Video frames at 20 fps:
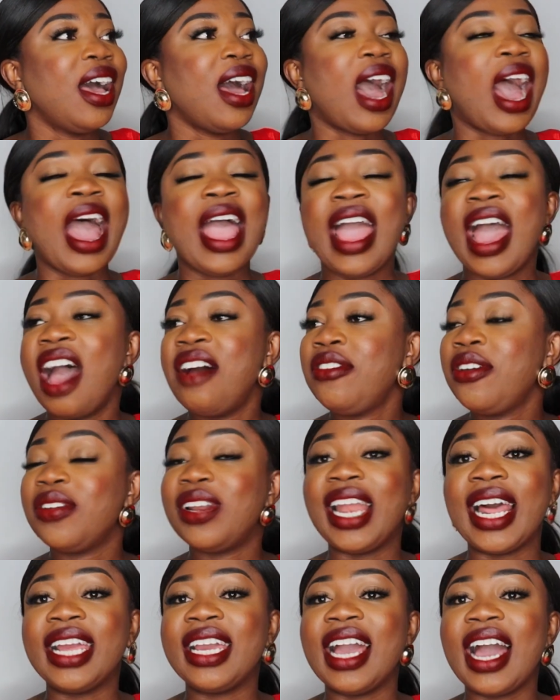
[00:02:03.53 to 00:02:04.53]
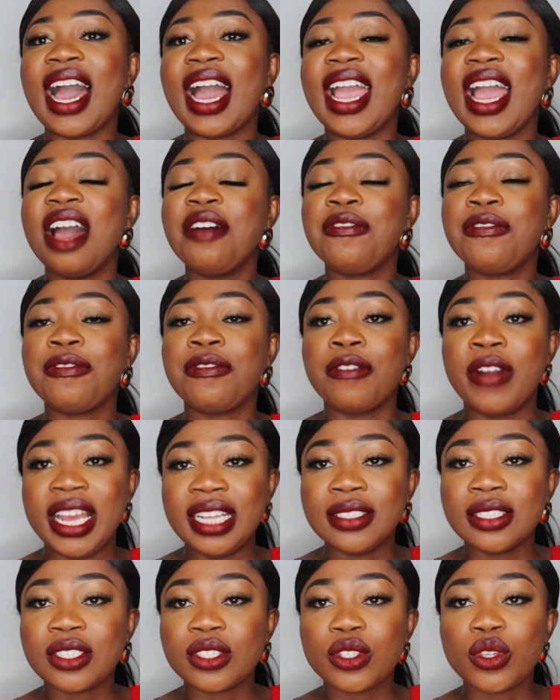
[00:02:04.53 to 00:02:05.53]
I have, a, like, I have
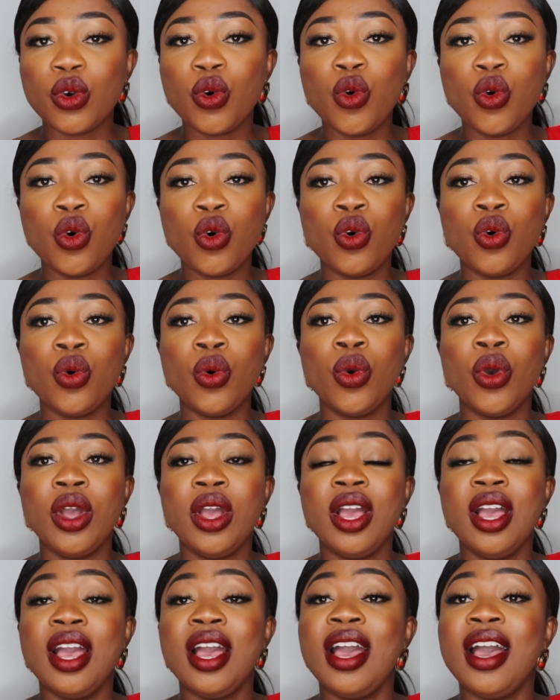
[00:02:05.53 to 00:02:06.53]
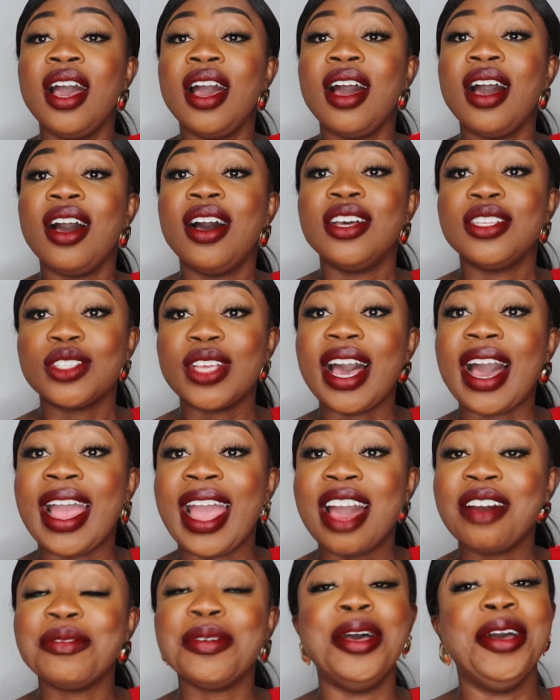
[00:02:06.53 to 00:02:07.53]
friends who, I
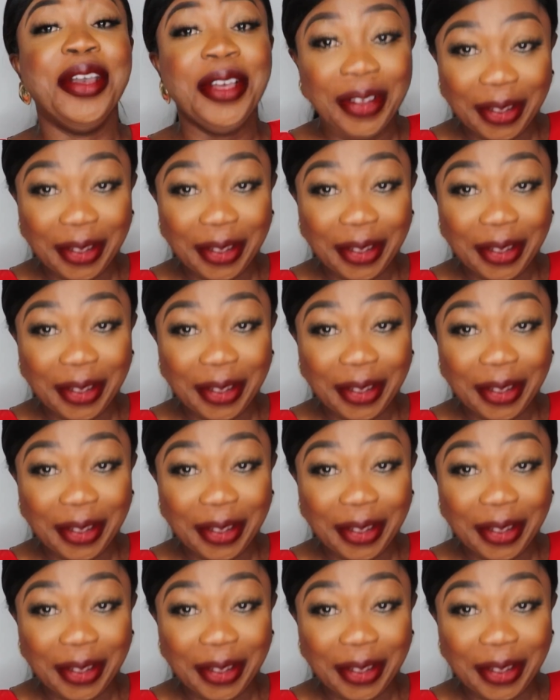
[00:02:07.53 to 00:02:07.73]
have,